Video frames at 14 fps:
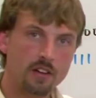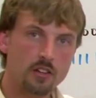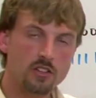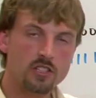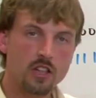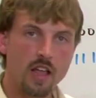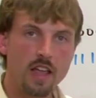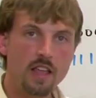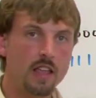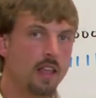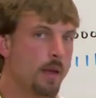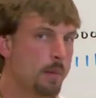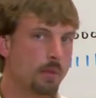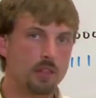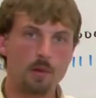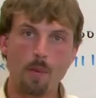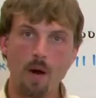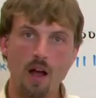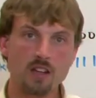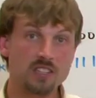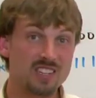looks like, but the
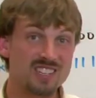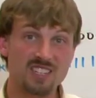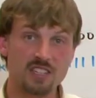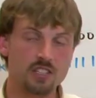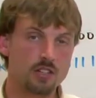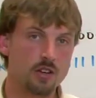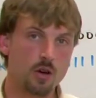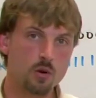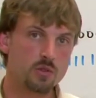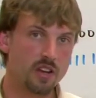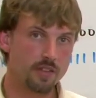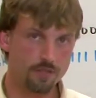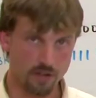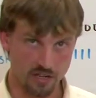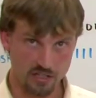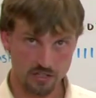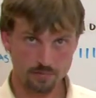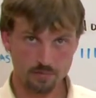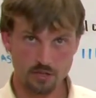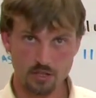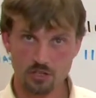process is no different.
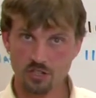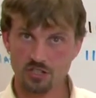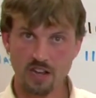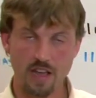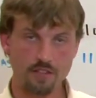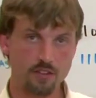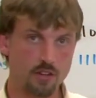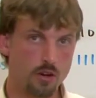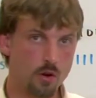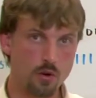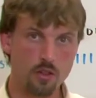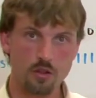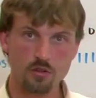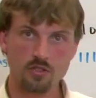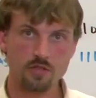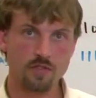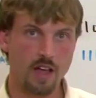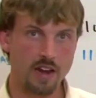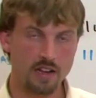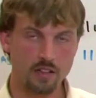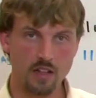You just have to know where those
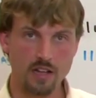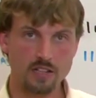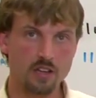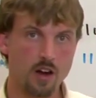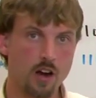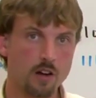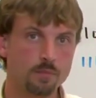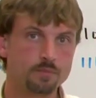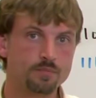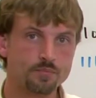dividing lines are.